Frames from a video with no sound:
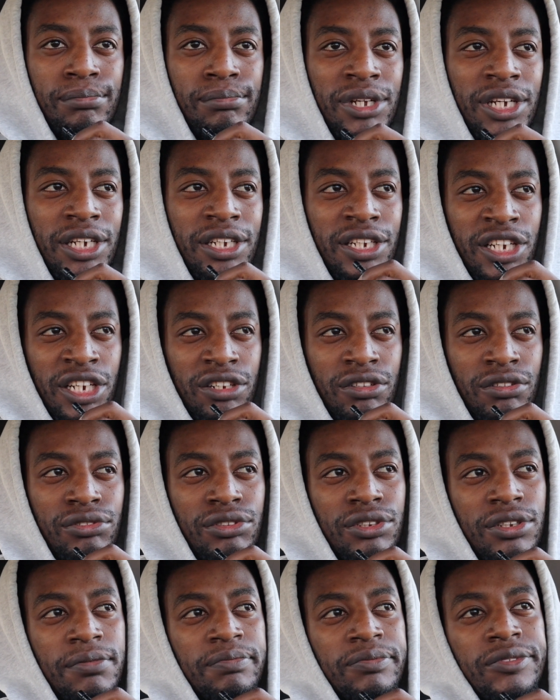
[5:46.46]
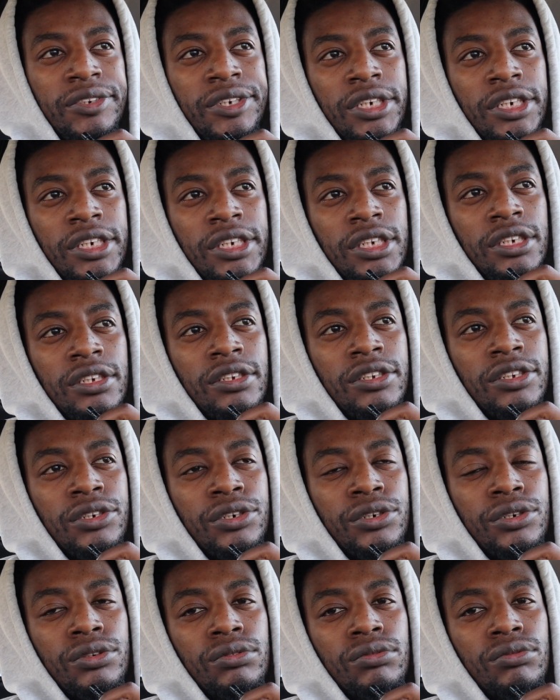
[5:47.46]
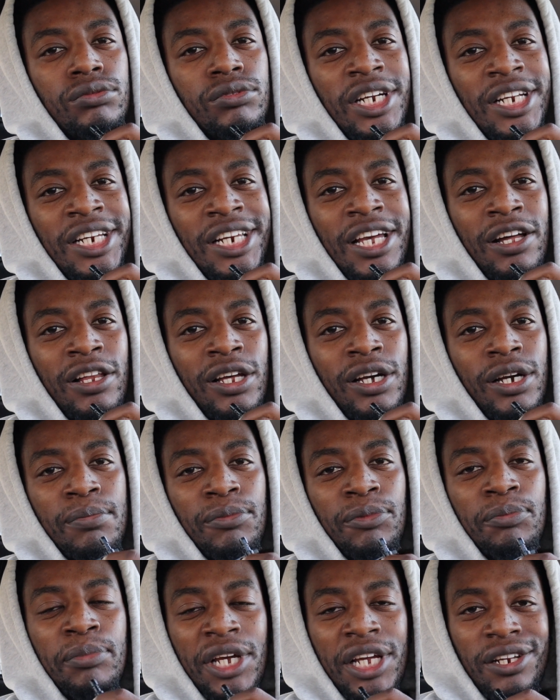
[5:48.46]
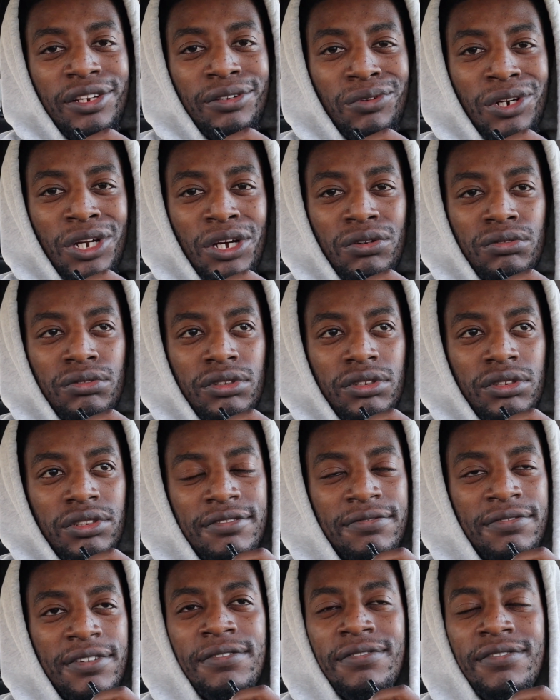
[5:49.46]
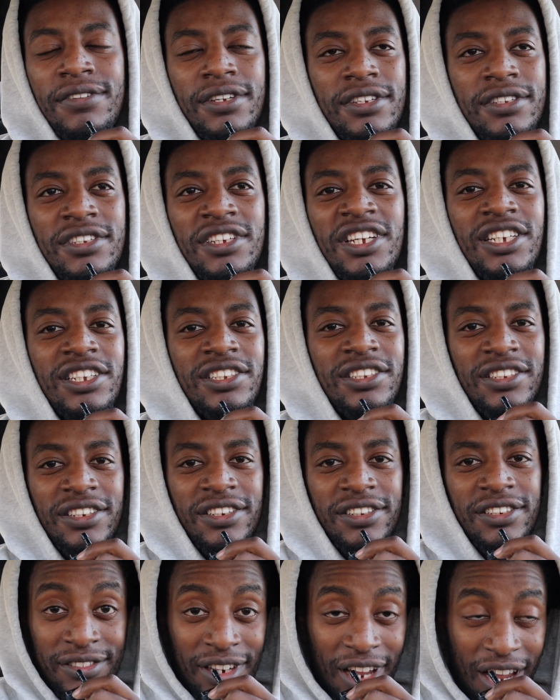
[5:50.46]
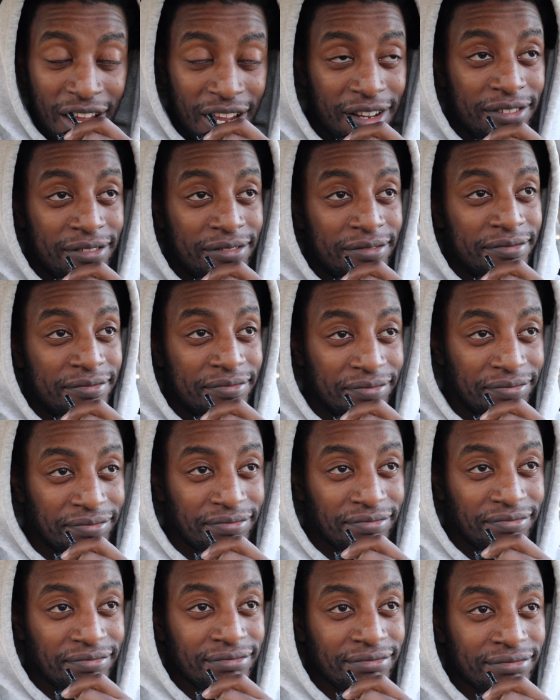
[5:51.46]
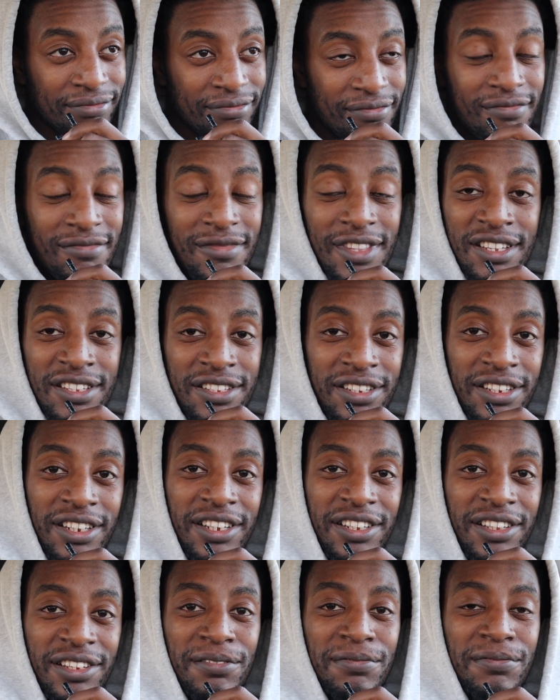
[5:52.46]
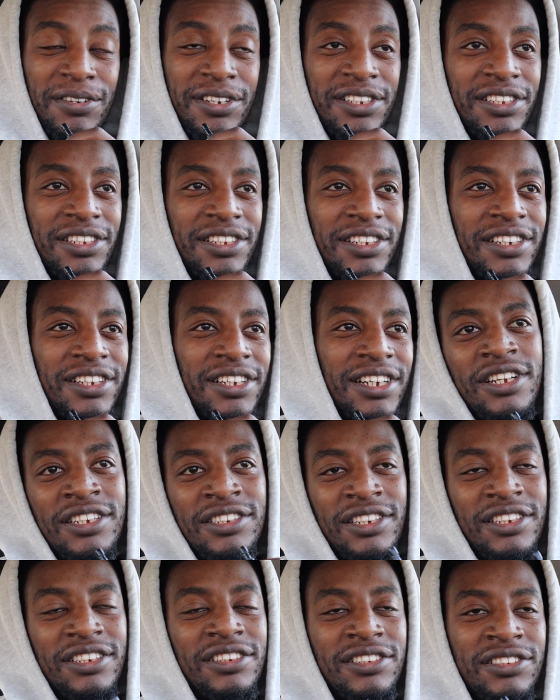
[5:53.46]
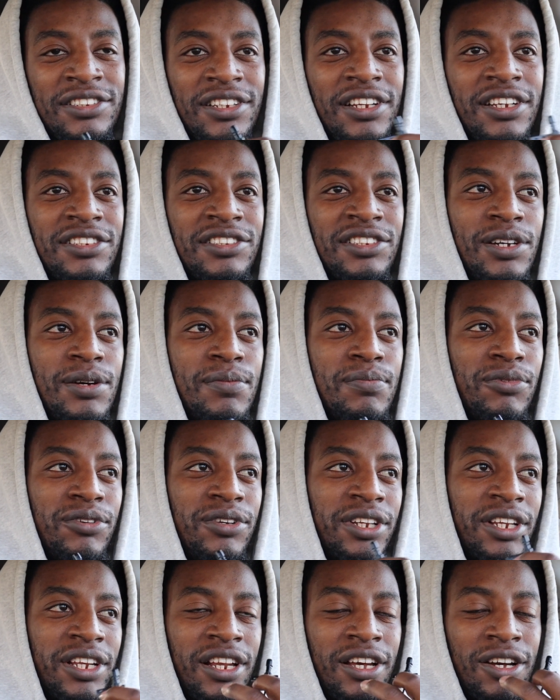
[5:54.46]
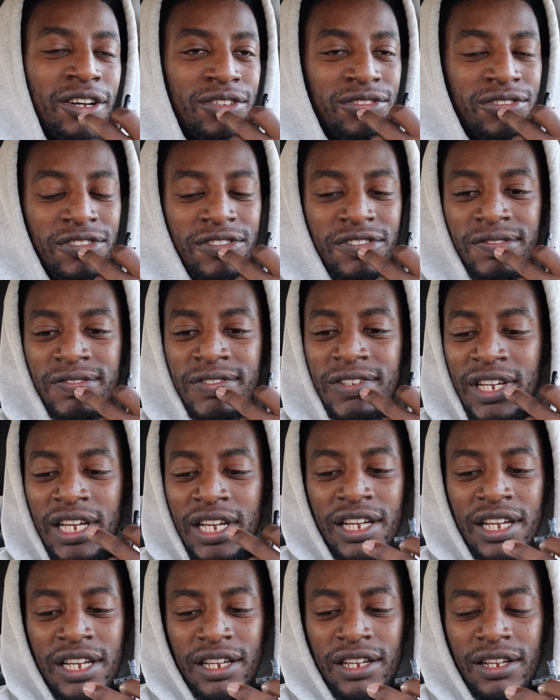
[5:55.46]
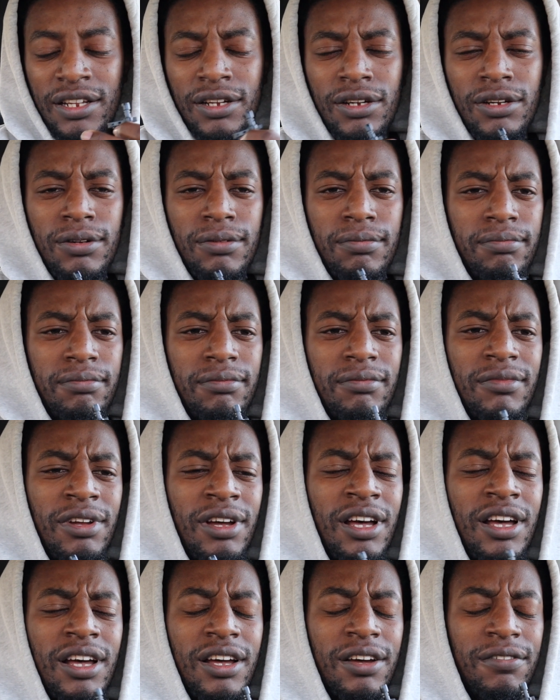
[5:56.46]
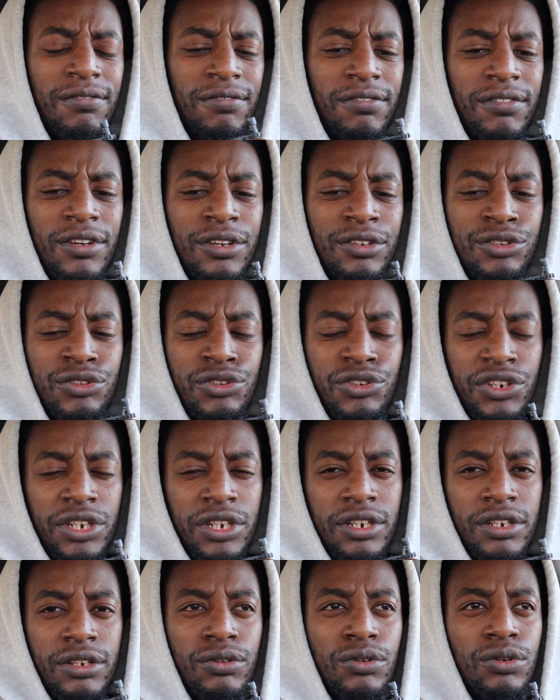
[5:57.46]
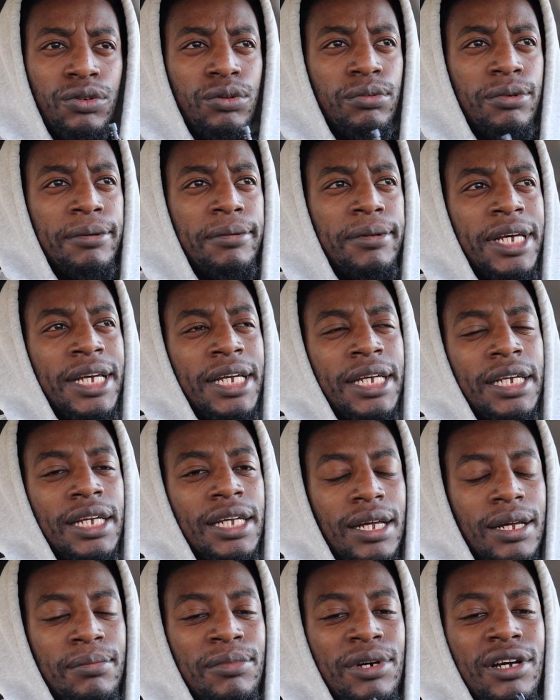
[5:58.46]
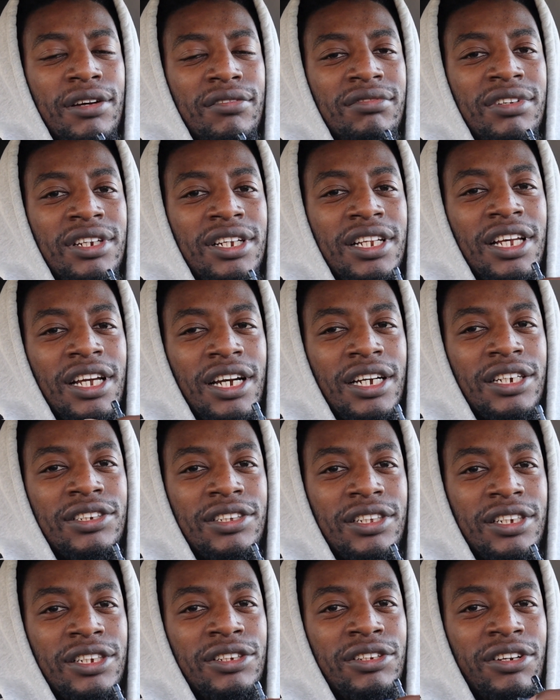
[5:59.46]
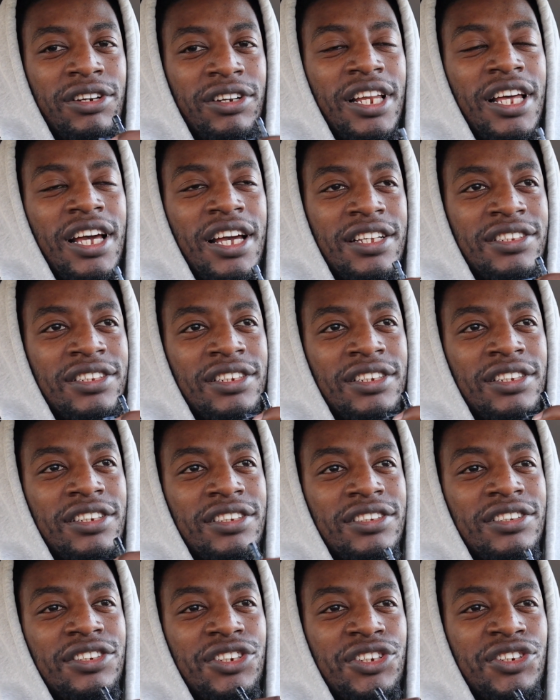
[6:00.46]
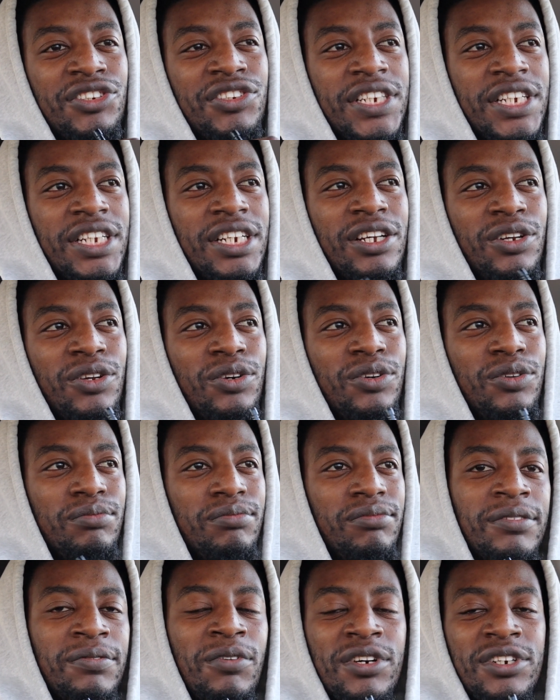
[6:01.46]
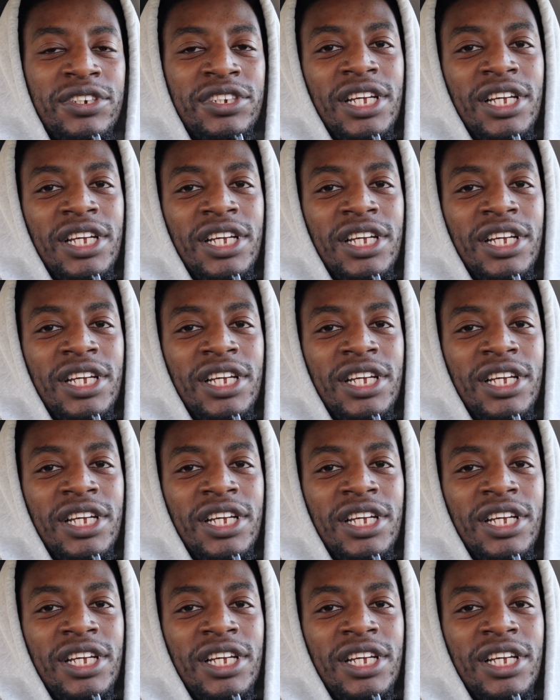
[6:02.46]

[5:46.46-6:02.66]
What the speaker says: big deals. So right now, like I'm paying around 56. Damn. See the difference? That's just an example. And then also, I have internet at home. I'm like, am I really actually utilizing this internet at home? First